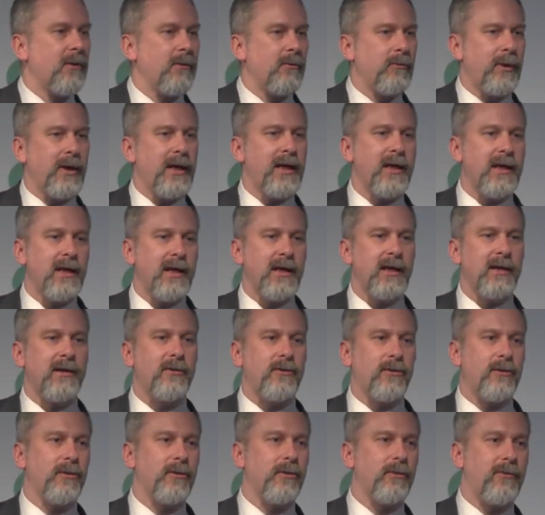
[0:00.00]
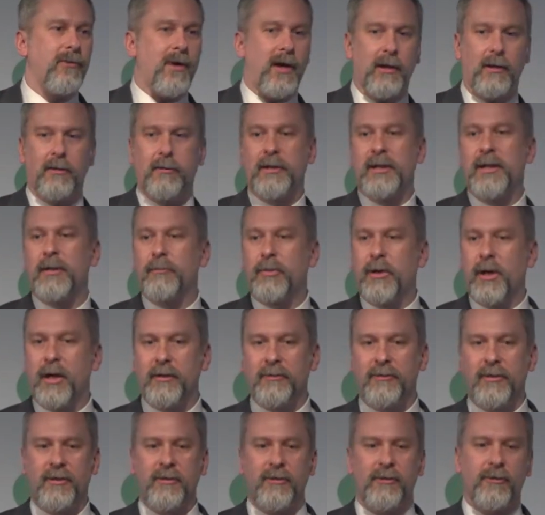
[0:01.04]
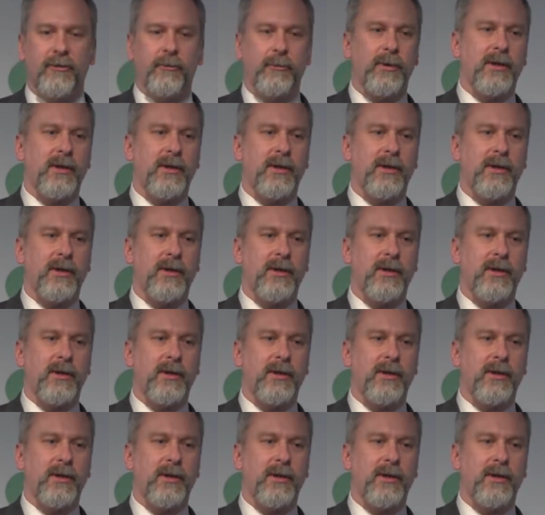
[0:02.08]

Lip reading: We need to follow lean processes,